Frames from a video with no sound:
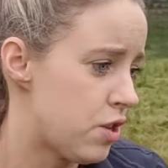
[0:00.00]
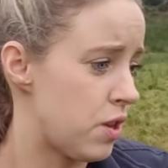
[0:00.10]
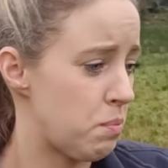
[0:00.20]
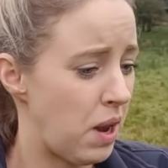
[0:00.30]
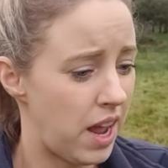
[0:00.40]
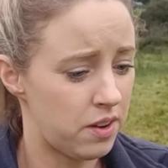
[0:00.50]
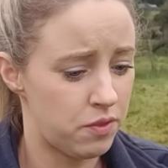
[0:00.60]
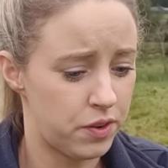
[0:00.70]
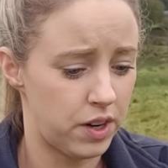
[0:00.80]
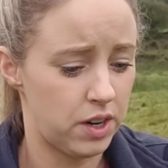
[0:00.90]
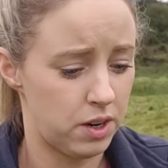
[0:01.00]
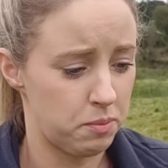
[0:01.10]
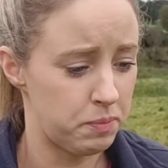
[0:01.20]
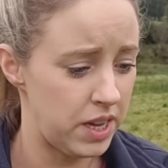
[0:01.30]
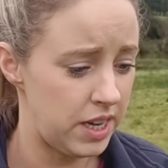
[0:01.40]
So the plan for
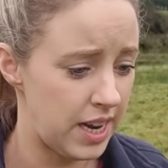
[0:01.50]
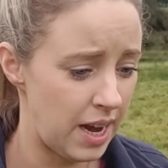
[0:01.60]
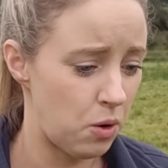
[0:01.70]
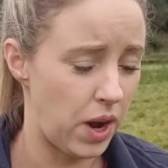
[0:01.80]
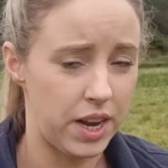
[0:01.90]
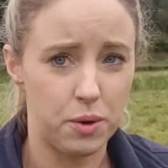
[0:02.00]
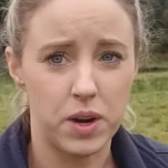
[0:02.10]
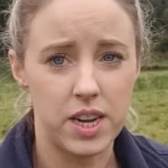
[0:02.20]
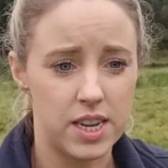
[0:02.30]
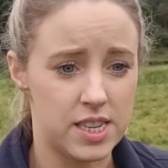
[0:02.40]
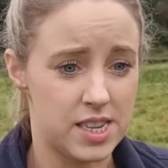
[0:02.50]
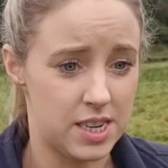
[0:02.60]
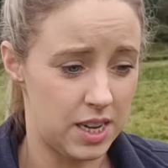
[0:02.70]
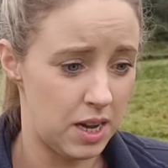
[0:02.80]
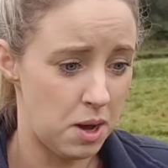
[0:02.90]
me now anyway is
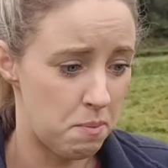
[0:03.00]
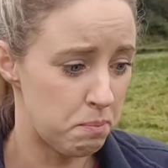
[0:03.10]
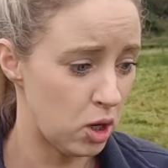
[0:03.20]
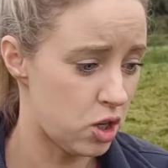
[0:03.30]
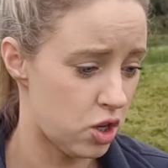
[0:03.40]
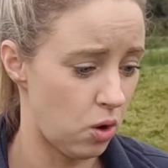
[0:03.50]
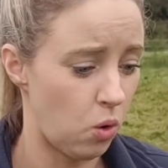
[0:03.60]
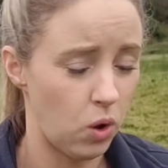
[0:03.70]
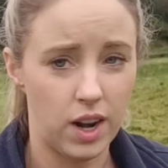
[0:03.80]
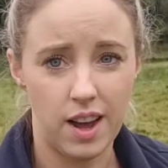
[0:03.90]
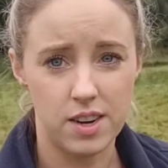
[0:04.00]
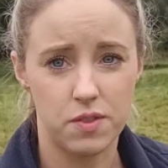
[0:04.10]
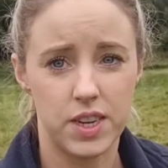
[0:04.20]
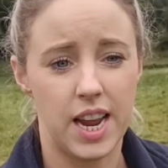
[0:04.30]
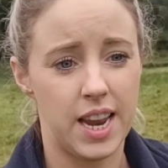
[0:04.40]
to mulch the whole lot
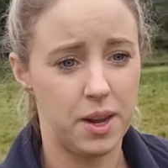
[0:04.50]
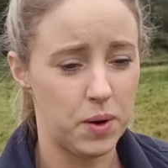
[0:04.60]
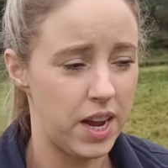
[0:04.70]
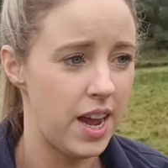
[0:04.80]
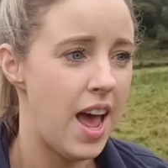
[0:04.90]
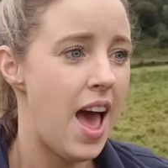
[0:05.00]
of it anyway,